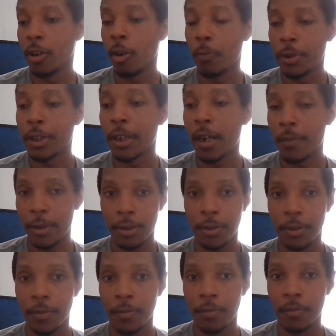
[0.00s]
Hope and
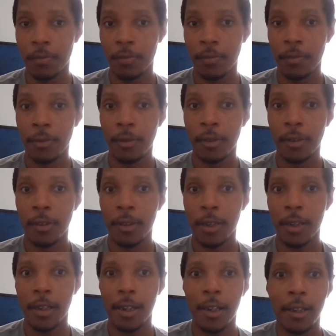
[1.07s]
Thomas.
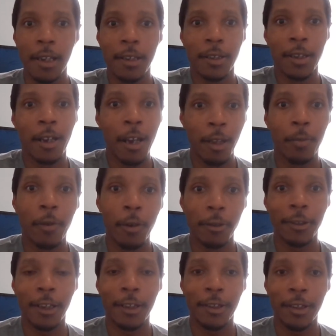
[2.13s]
And he's another
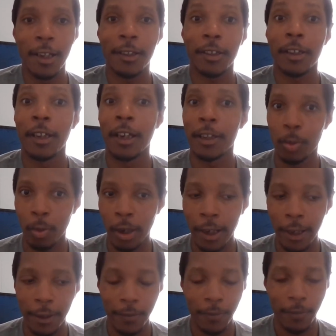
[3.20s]
person that says, guess
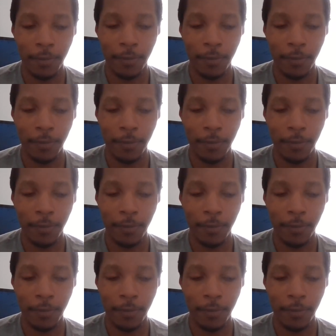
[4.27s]
what?